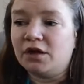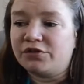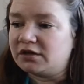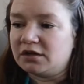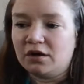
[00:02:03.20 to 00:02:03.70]

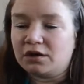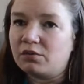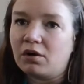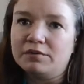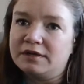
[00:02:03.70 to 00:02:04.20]
nothing like
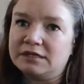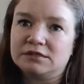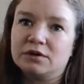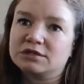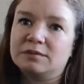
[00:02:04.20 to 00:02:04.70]
what I would need
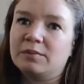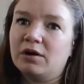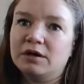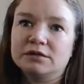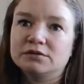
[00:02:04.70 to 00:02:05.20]
to actually
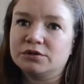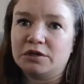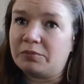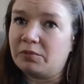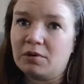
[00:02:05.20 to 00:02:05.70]
buy on
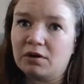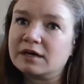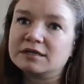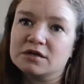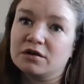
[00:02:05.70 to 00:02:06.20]
the open
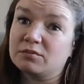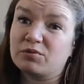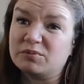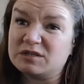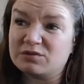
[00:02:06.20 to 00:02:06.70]
market, because I know that
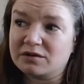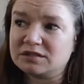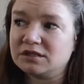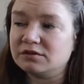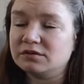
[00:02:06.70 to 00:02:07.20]
properties around
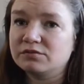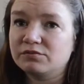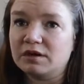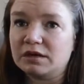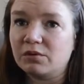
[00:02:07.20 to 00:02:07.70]
here are
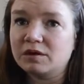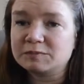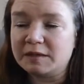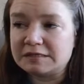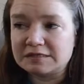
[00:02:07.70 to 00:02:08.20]
really quite
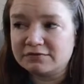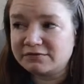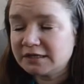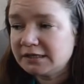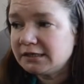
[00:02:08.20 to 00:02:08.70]
expensive.
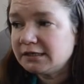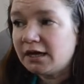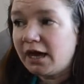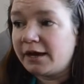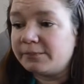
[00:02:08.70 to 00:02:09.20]

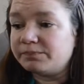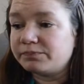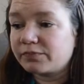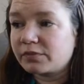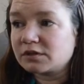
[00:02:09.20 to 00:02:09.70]

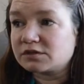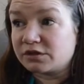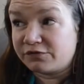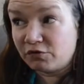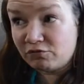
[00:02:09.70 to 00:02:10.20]
So
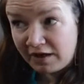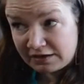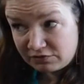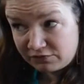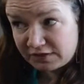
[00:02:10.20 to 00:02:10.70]
the full
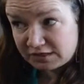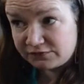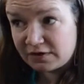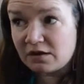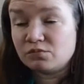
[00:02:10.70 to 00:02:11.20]
value of this
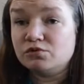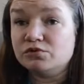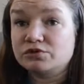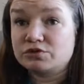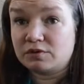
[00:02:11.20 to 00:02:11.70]
flat
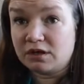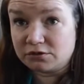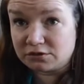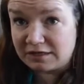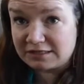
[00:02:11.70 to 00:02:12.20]
was
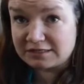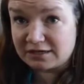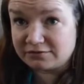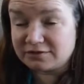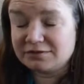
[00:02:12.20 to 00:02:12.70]

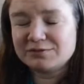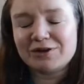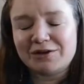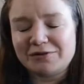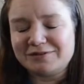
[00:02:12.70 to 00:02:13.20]
380,000, which
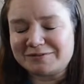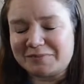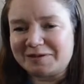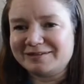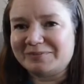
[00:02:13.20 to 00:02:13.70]
I know does
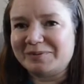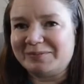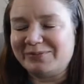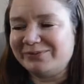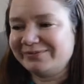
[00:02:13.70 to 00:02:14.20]
make some
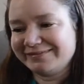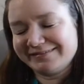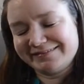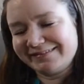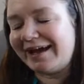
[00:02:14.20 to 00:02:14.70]
people,
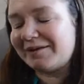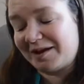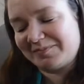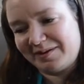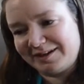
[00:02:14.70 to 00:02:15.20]
and
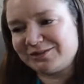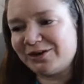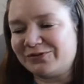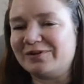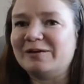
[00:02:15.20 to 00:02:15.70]
made me,
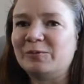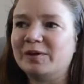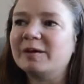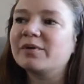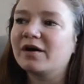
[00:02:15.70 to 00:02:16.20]
shudder a little
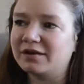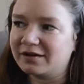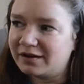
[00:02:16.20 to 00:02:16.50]
bit, but